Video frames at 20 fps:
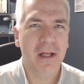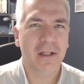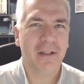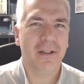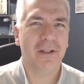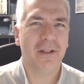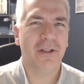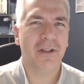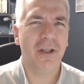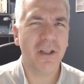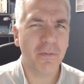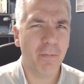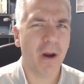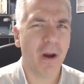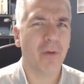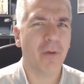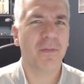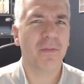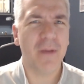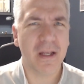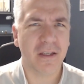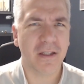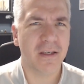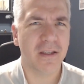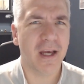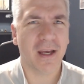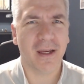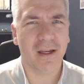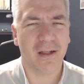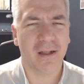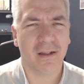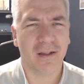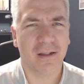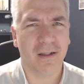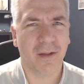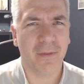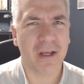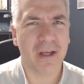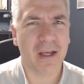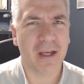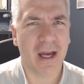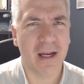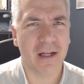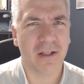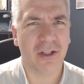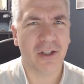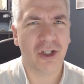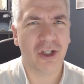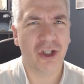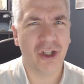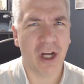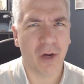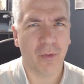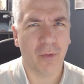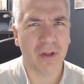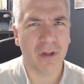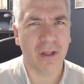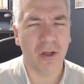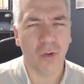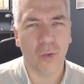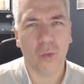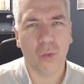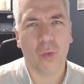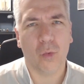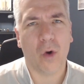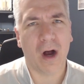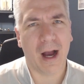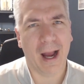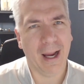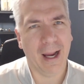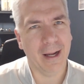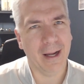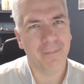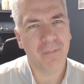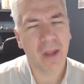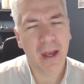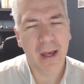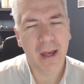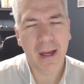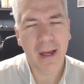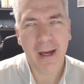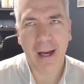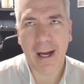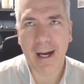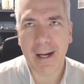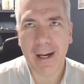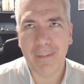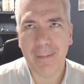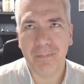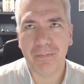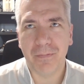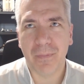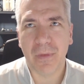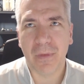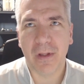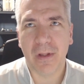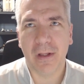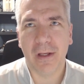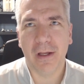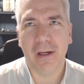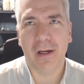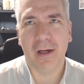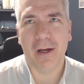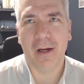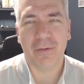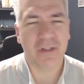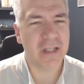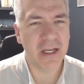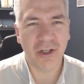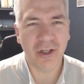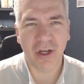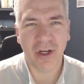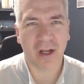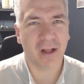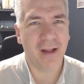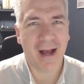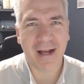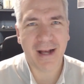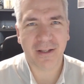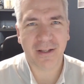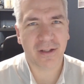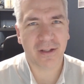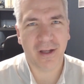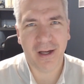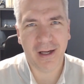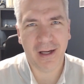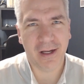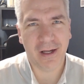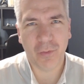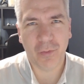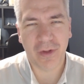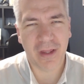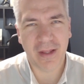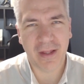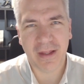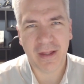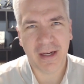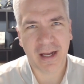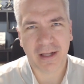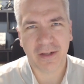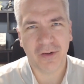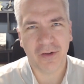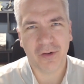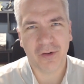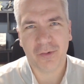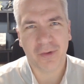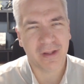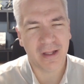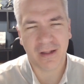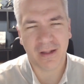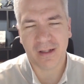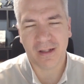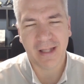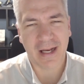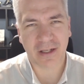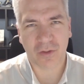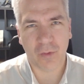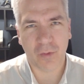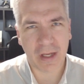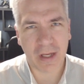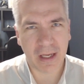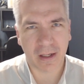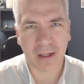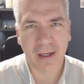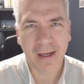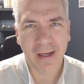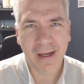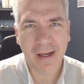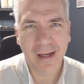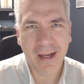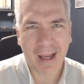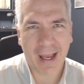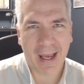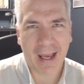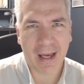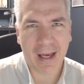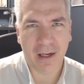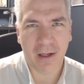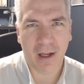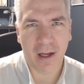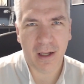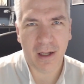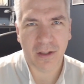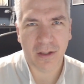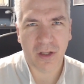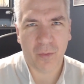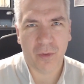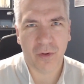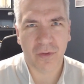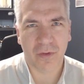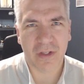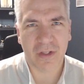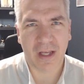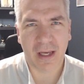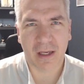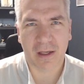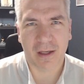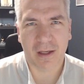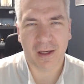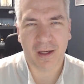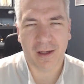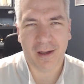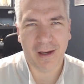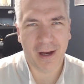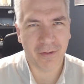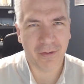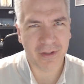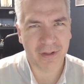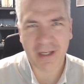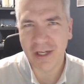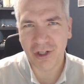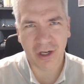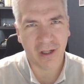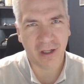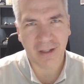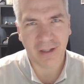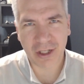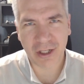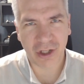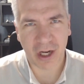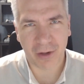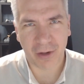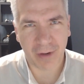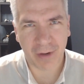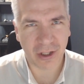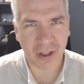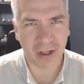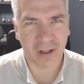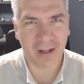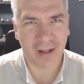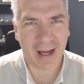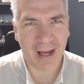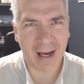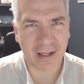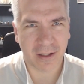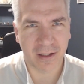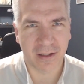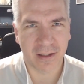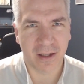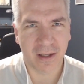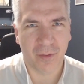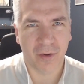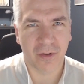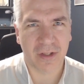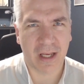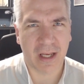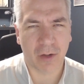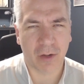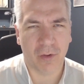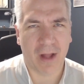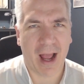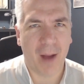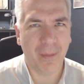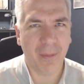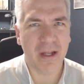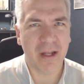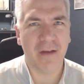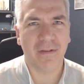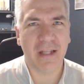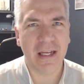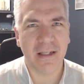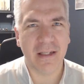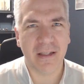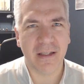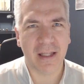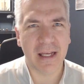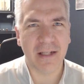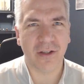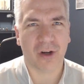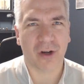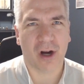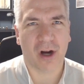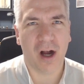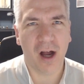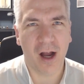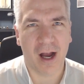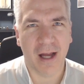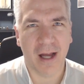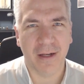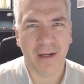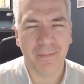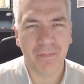just bear with me a second, and let me kind of share with you why. Um, I was teaching a class uh, within the next or within the last week and uh, someone was like, uh, I was teaching a lead generation class, and someone was like, well, how many of these leads are hot?